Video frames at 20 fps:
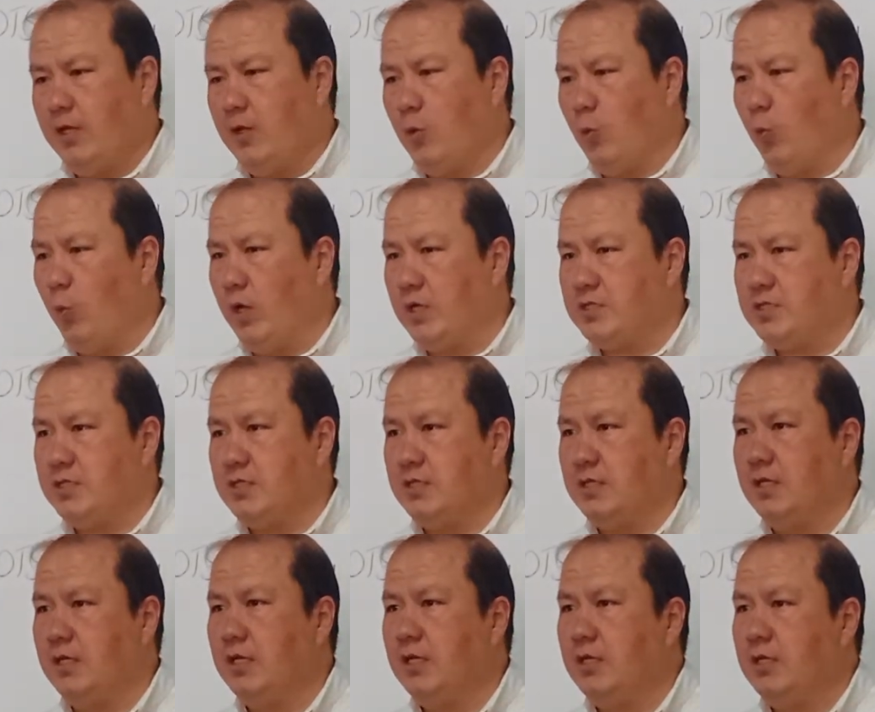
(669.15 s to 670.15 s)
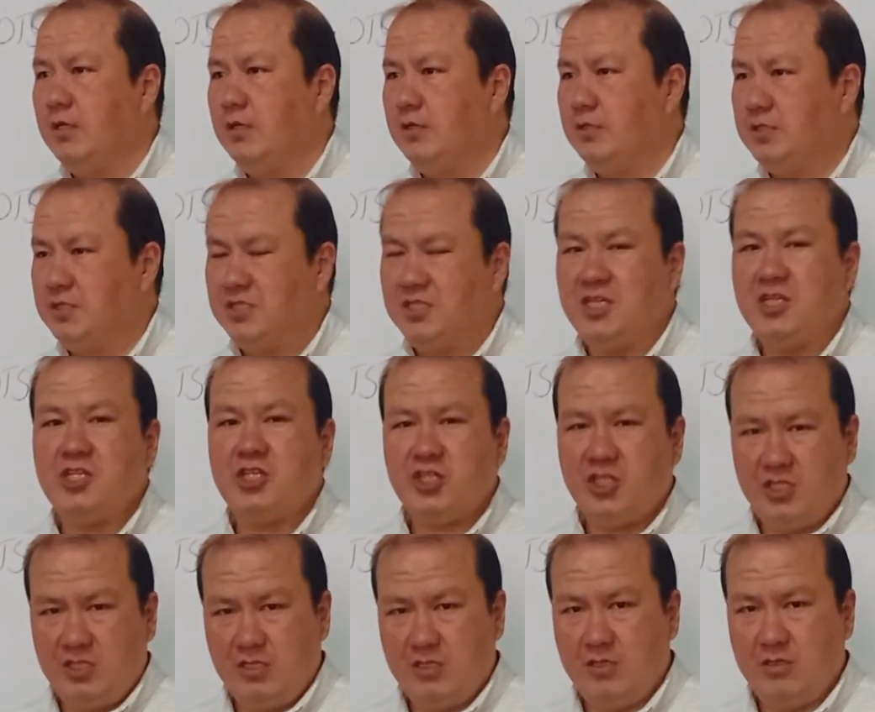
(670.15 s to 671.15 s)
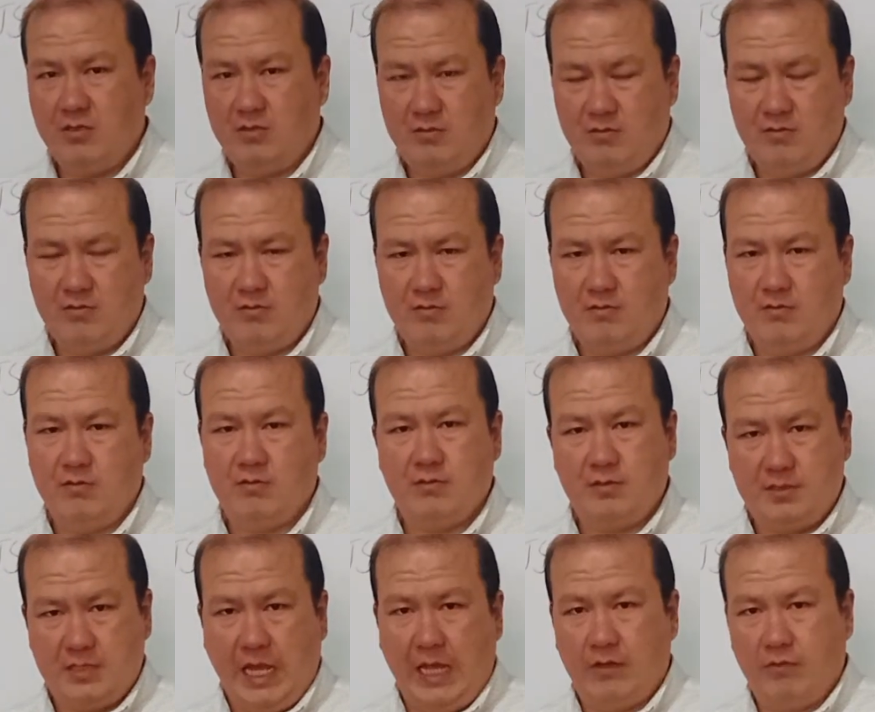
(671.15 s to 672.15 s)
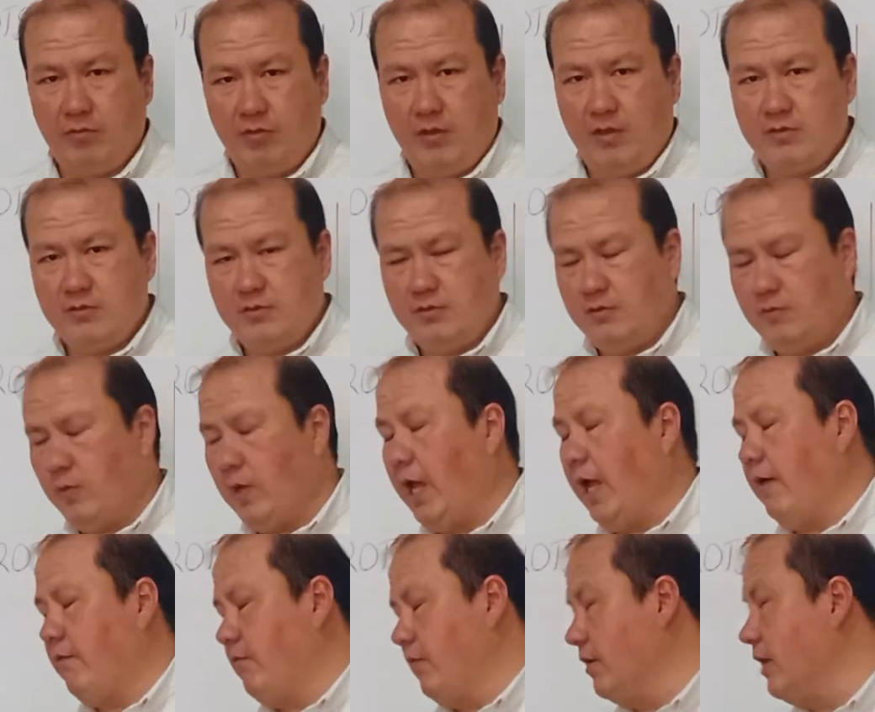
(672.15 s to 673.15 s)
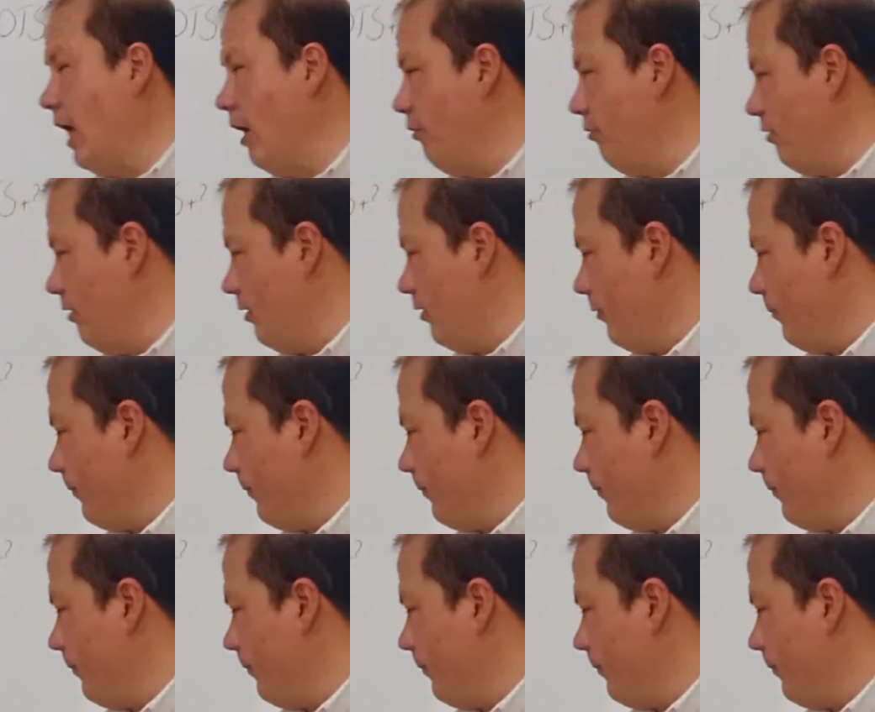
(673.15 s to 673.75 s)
What dish, this kind of things. We have a noun there.